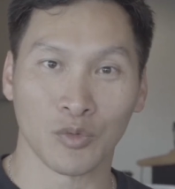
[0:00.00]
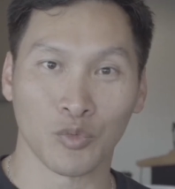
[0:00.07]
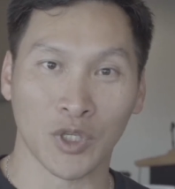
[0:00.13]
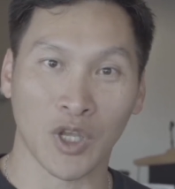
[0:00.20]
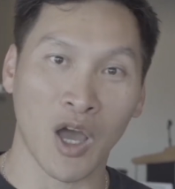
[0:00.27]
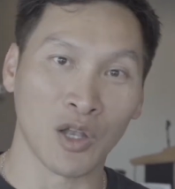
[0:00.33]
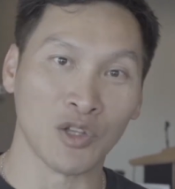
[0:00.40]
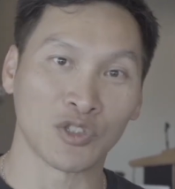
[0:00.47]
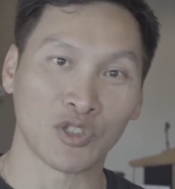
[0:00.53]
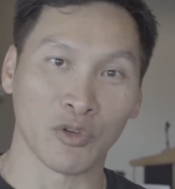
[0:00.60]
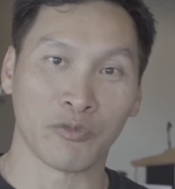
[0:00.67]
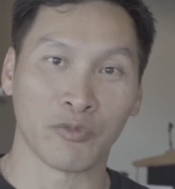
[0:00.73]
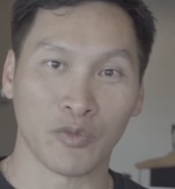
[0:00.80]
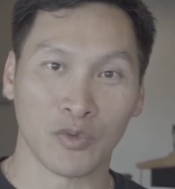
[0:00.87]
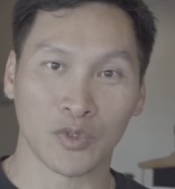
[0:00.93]
regardless
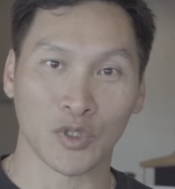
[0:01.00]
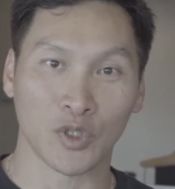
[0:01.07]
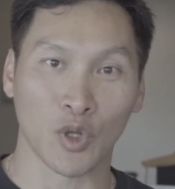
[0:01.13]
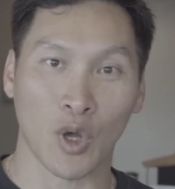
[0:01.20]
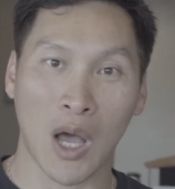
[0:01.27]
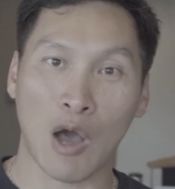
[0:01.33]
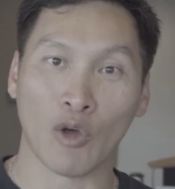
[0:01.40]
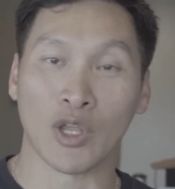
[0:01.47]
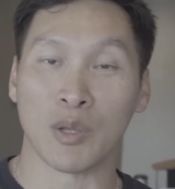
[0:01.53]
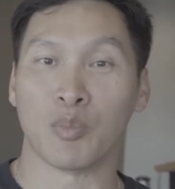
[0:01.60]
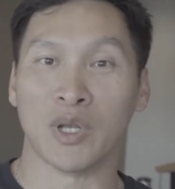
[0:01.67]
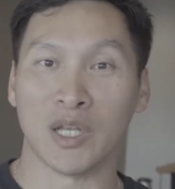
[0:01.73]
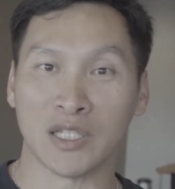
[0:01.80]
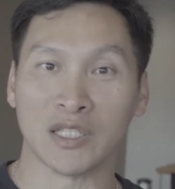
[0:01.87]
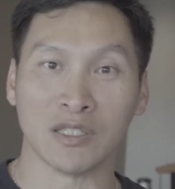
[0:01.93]
of how they
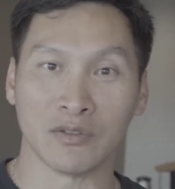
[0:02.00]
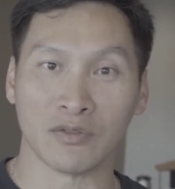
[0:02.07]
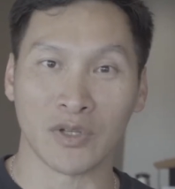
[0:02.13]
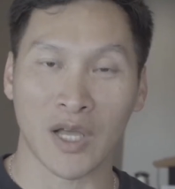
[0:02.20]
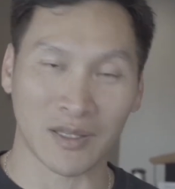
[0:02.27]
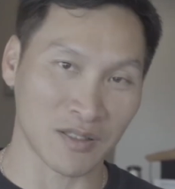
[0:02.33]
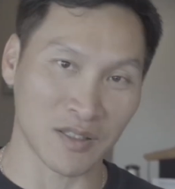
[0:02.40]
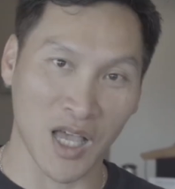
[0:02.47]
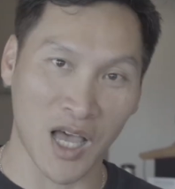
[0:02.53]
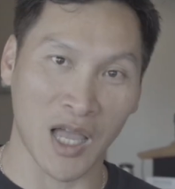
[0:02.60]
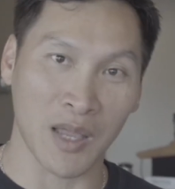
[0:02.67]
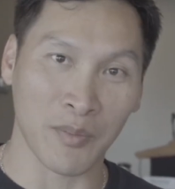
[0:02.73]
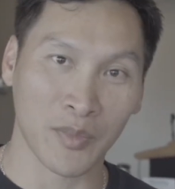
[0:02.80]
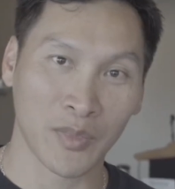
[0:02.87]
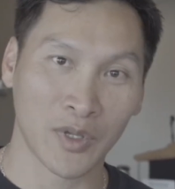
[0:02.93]
believe at the
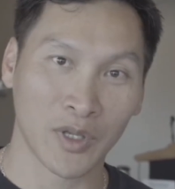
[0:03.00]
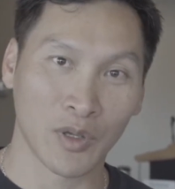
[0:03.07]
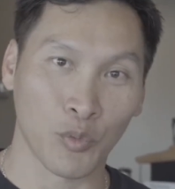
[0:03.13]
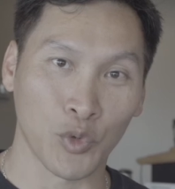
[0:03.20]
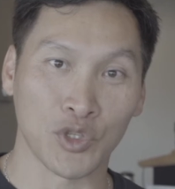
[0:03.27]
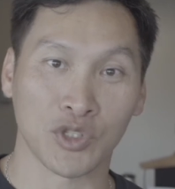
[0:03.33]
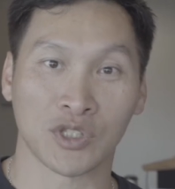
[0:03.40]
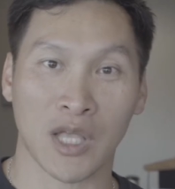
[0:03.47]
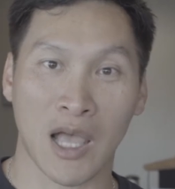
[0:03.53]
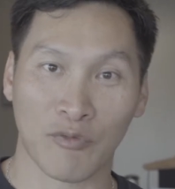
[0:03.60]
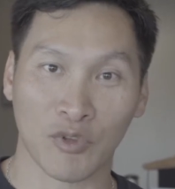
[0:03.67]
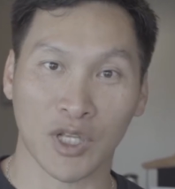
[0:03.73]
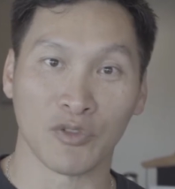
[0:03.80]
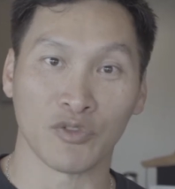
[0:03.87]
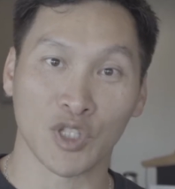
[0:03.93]
time. We just have
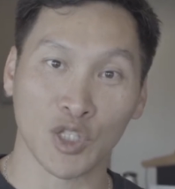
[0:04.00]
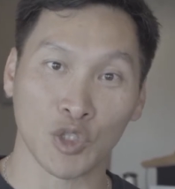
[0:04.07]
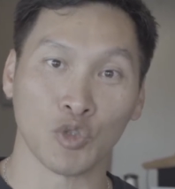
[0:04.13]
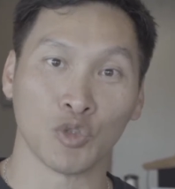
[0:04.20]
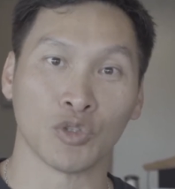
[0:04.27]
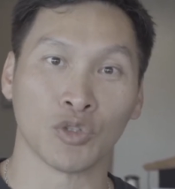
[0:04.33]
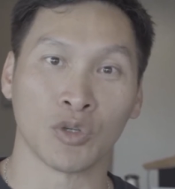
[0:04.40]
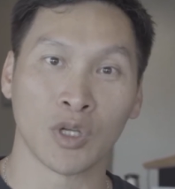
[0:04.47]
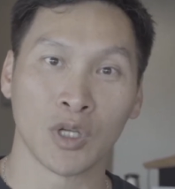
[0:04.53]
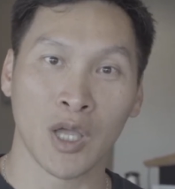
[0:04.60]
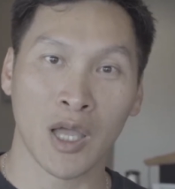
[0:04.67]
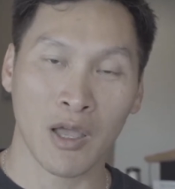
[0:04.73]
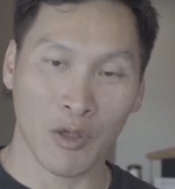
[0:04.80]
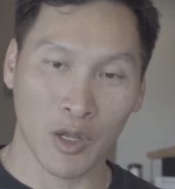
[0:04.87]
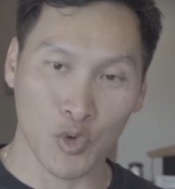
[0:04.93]
to continue to
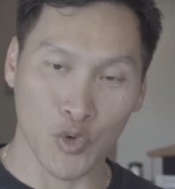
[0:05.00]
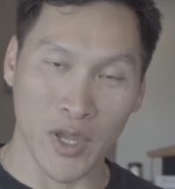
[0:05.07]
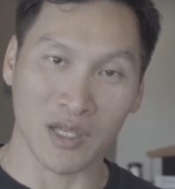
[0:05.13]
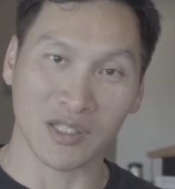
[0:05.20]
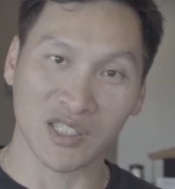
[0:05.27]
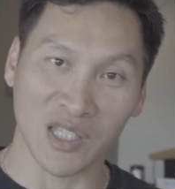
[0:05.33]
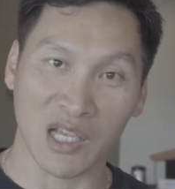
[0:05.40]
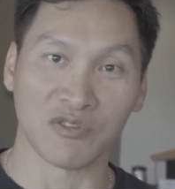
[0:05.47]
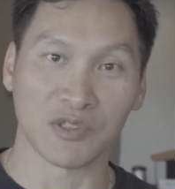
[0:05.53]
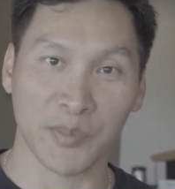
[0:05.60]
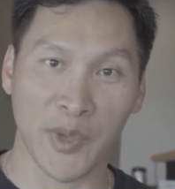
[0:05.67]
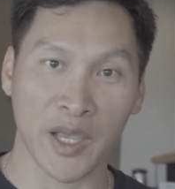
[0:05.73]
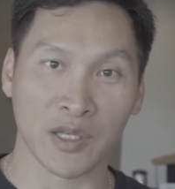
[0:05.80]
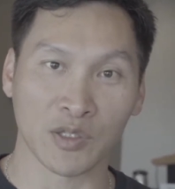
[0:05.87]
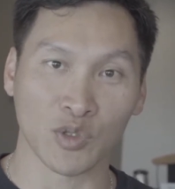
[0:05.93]
create a safe
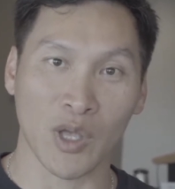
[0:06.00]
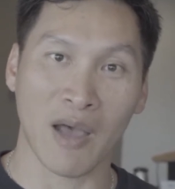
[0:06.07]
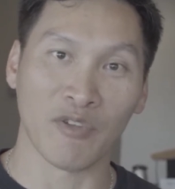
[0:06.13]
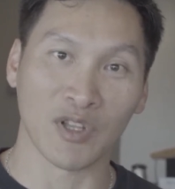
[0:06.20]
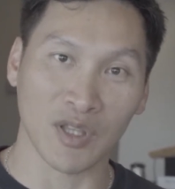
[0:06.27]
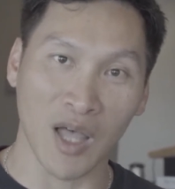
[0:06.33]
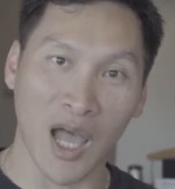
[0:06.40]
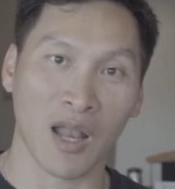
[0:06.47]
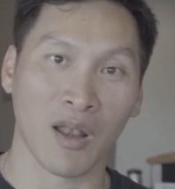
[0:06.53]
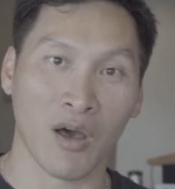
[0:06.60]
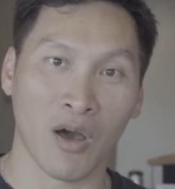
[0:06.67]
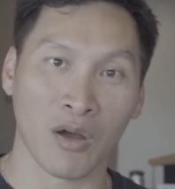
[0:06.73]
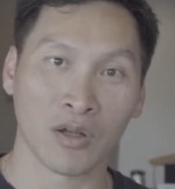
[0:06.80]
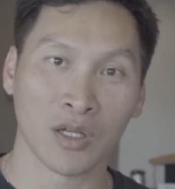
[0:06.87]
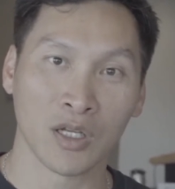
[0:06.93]
space to have a
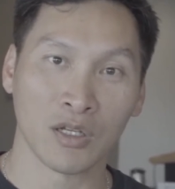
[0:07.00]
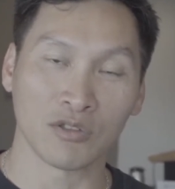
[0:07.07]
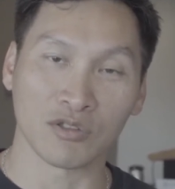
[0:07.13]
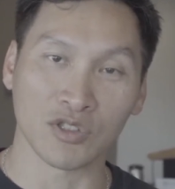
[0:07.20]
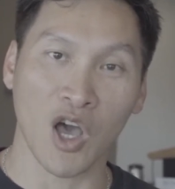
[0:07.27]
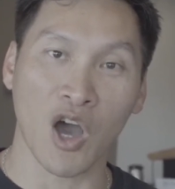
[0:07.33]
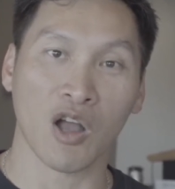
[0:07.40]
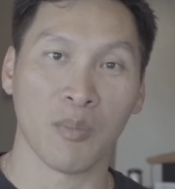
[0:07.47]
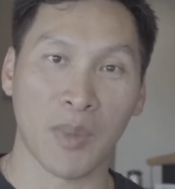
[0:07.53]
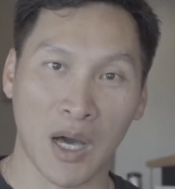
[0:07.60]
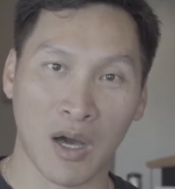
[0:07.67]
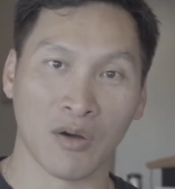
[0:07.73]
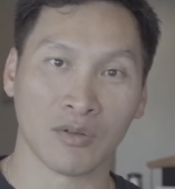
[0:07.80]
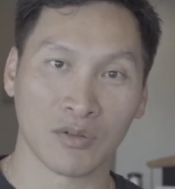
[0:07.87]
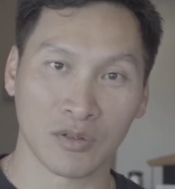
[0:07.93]
dialogue, to talk
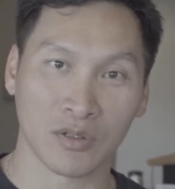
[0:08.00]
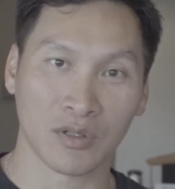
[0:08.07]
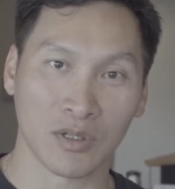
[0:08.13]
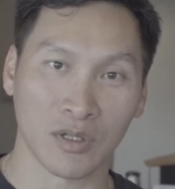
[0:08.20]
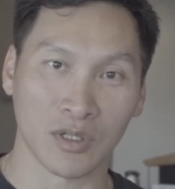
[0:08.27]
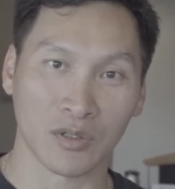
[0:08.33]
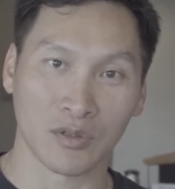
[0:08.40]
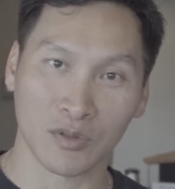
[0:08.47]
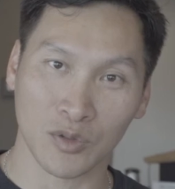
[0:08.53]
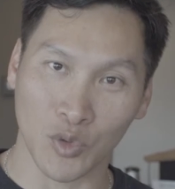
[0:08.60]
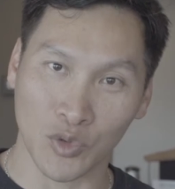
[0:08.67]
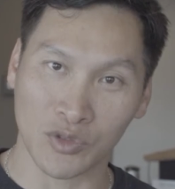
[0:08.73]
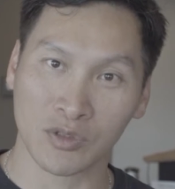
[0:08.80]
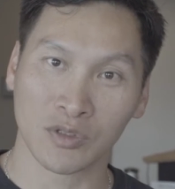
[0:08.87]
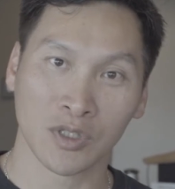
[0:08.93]
about
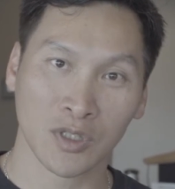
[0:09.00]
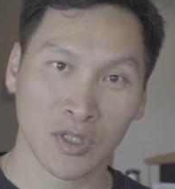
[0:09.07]
those